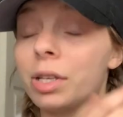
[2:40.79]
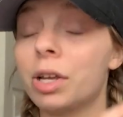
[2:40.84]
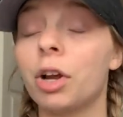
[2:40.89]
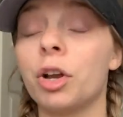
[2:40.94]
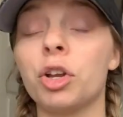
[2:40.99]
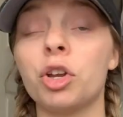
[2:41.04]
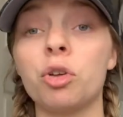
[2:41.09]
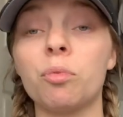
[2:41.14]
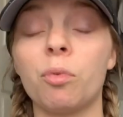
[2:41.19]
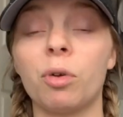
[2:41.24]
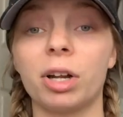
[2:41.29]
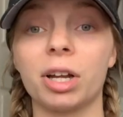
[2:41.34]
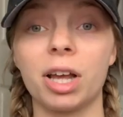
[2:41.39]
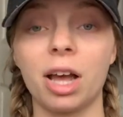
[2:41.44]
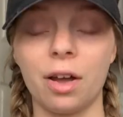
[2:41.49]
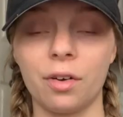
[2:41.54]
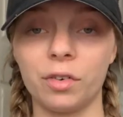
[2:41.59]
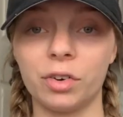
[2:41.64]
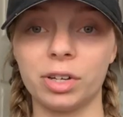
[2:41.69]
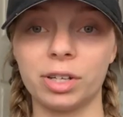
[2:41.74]
her newborn
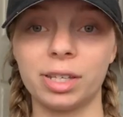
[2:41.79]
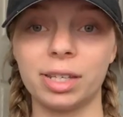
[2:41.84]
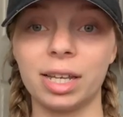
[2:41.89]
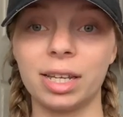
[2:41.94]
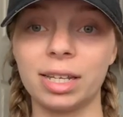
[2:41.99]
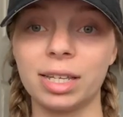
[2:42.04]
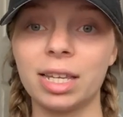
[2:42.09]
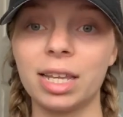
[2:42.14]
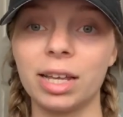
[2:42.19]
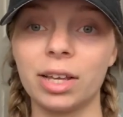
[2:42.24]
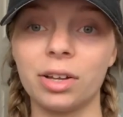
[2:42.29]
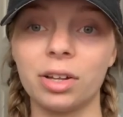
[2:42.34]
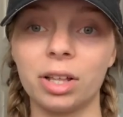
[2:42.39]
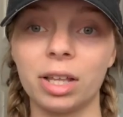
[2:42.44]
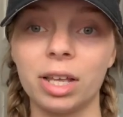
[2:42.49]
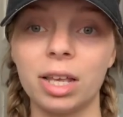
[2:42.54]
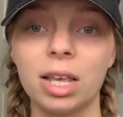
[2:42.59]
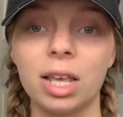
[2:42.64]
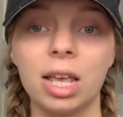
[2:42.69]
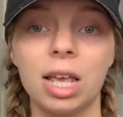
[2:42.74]
covers, until
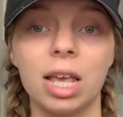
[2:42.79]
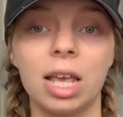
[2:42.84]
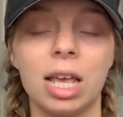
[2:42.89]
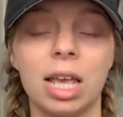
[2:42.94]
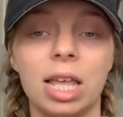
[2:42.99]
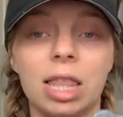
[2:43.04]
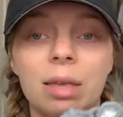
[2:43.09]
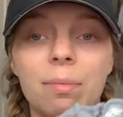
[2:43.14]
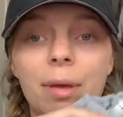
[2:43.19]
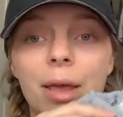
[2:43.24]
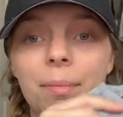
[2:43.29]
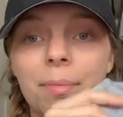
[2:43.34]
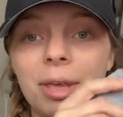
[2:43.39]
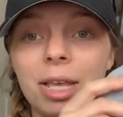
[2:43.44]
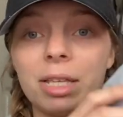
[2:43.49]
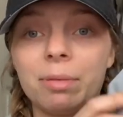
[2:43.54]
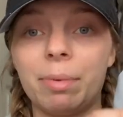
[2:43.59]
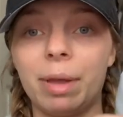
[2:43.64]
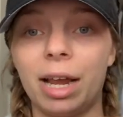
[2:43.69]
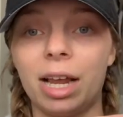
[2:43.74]
the baby
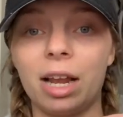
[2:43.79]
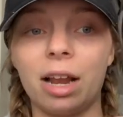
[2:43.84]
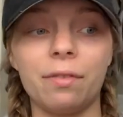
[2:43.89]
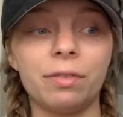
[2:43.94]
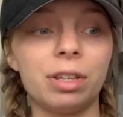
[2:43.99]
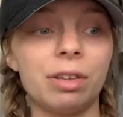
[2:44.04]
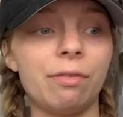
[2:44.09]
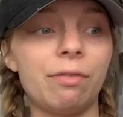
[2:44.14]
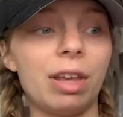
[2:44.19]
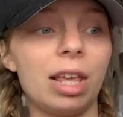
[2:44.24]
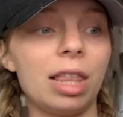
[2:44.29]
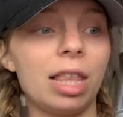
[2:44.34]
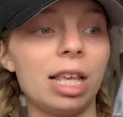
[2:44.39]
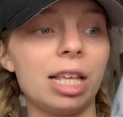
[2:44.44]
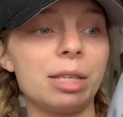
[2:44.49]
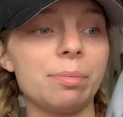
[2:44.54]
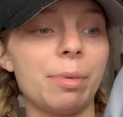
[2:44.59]
is big enough to fit in these.